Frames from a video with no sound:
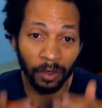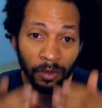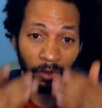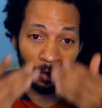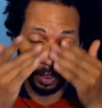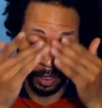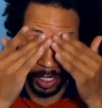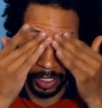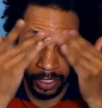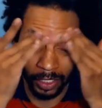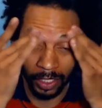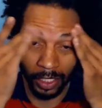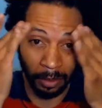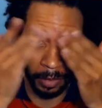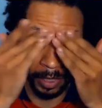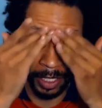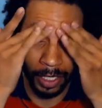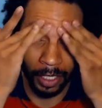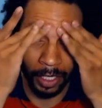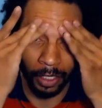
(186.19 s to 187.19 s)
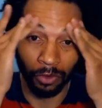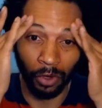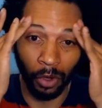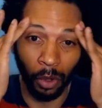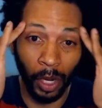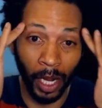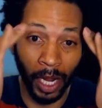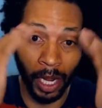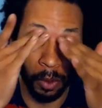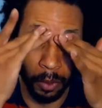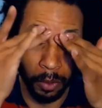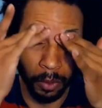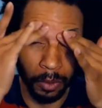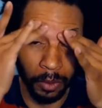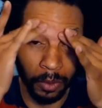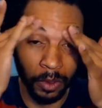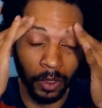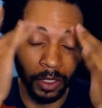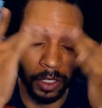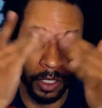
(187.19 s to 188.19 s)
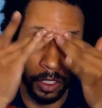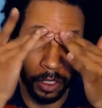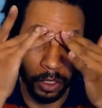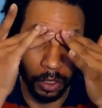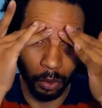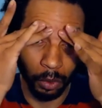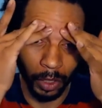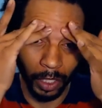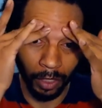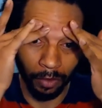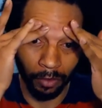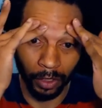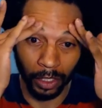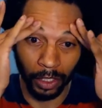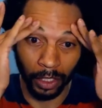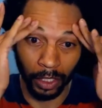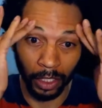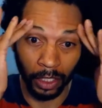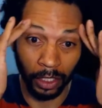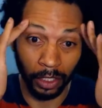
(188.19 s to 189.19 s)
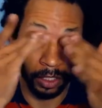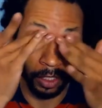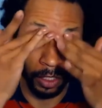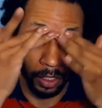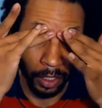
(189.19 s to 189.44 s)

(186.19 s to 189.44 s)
I just let my hair grow out and do whatever it does.